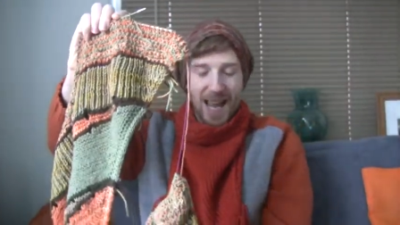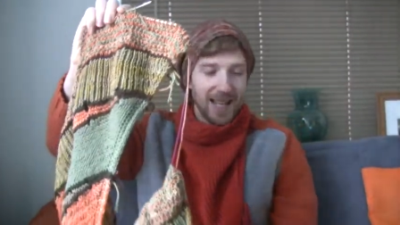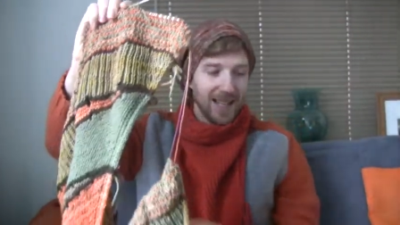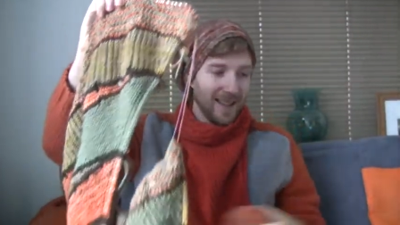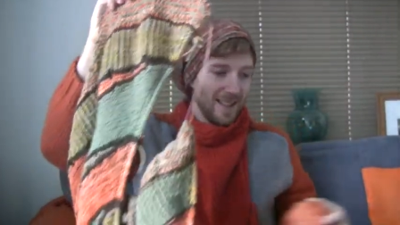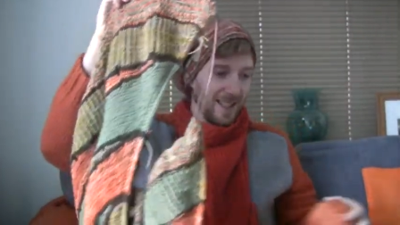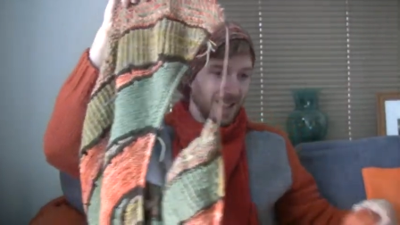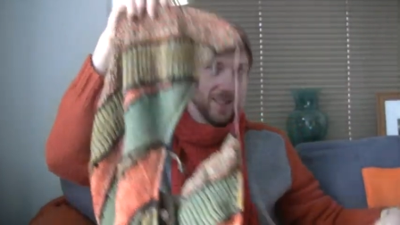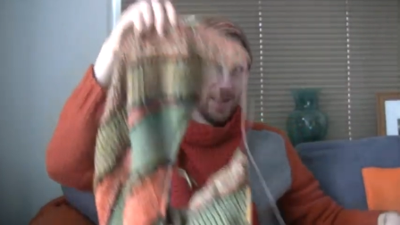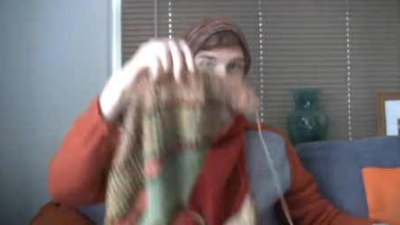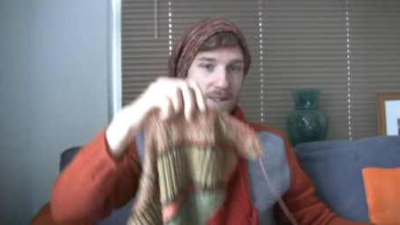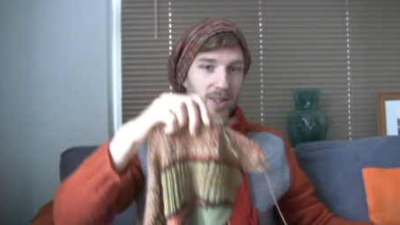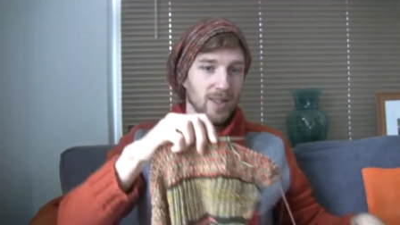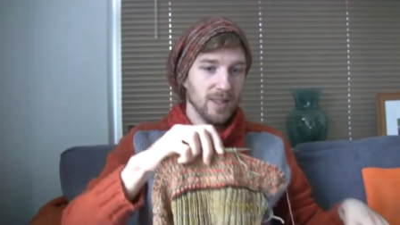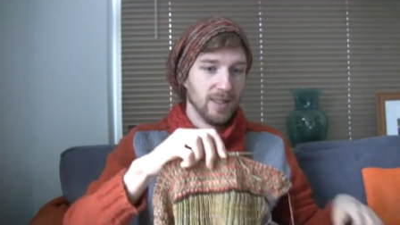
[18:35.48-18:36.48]
anything at
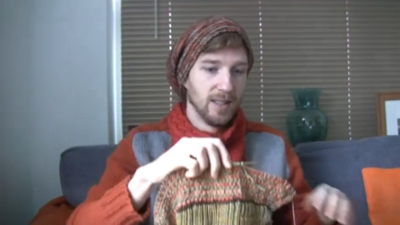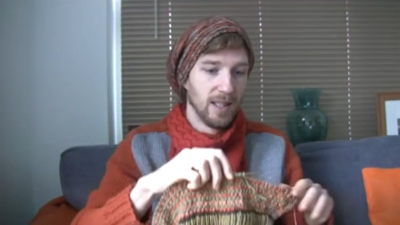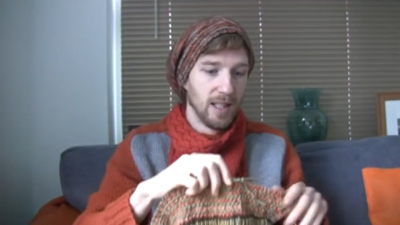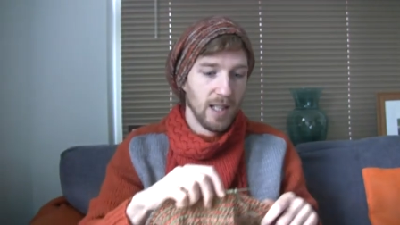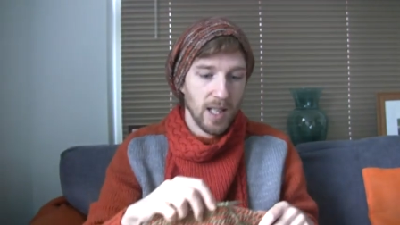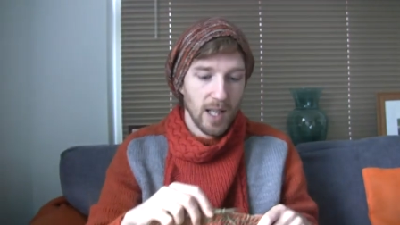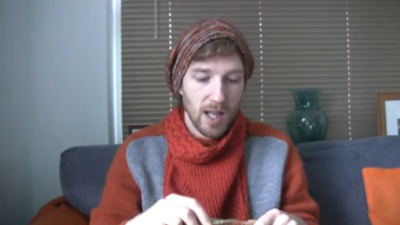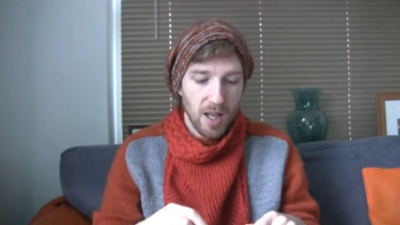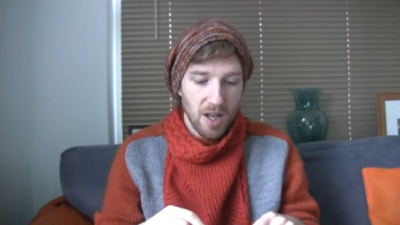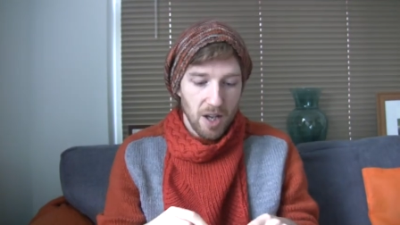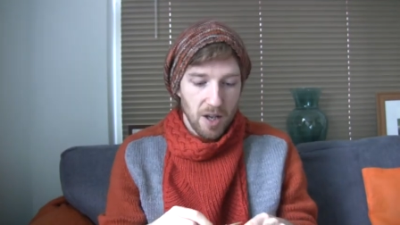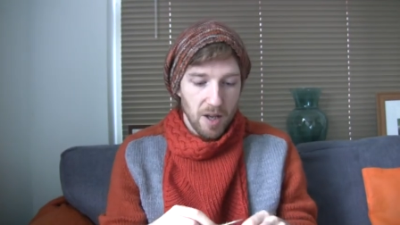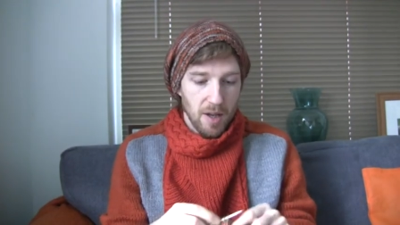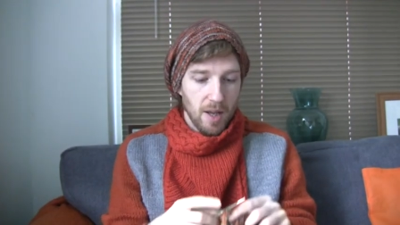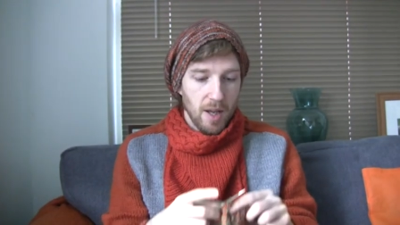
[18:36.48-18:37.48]
all.
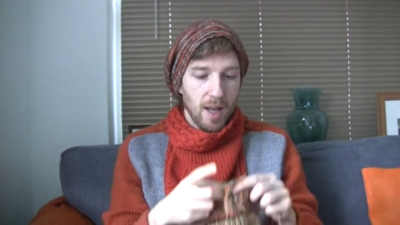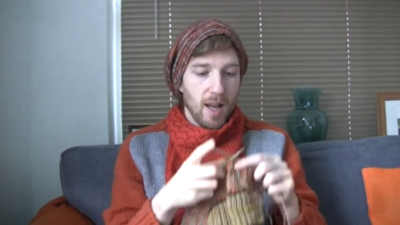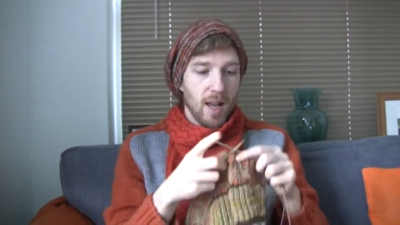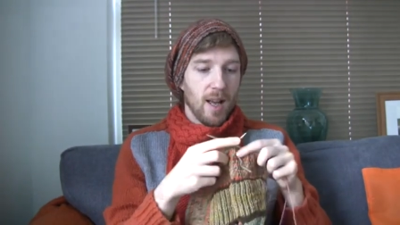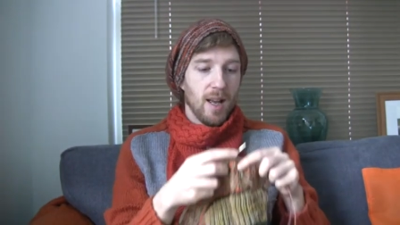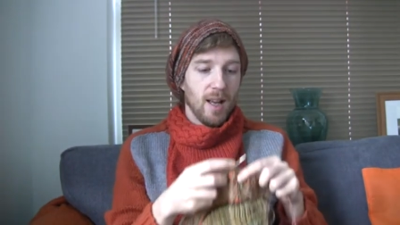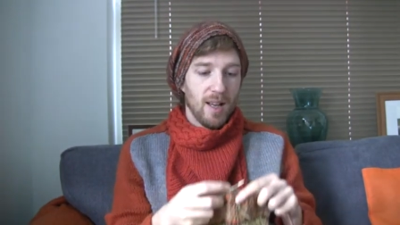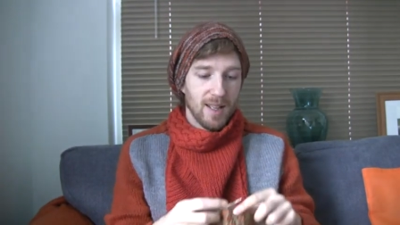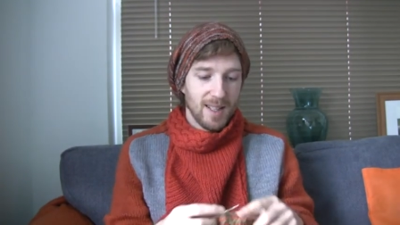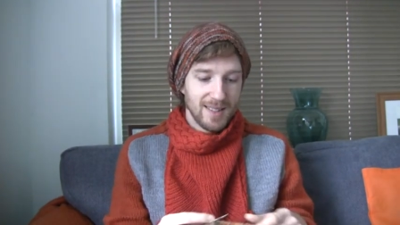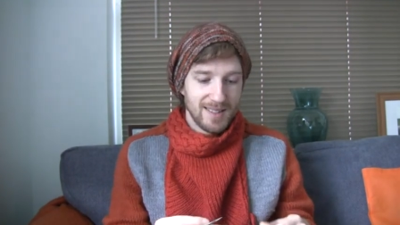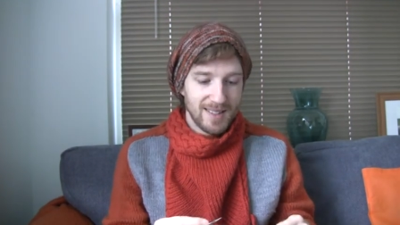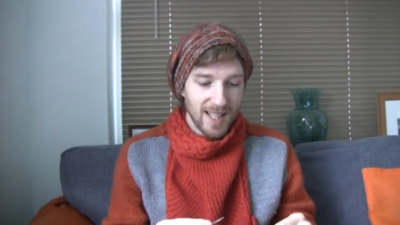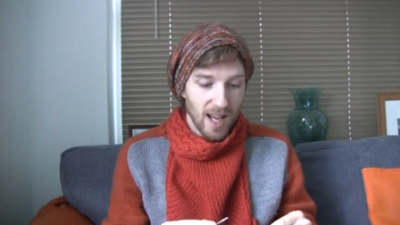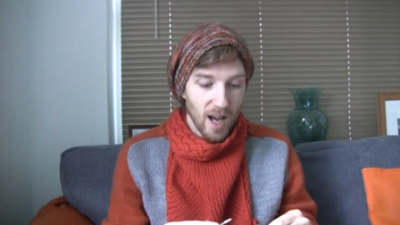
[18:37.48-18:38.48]

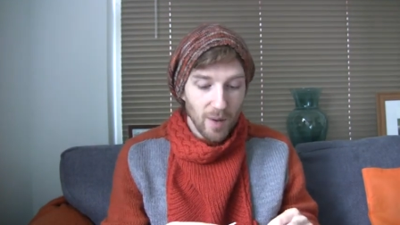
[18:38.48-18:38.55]
Dear.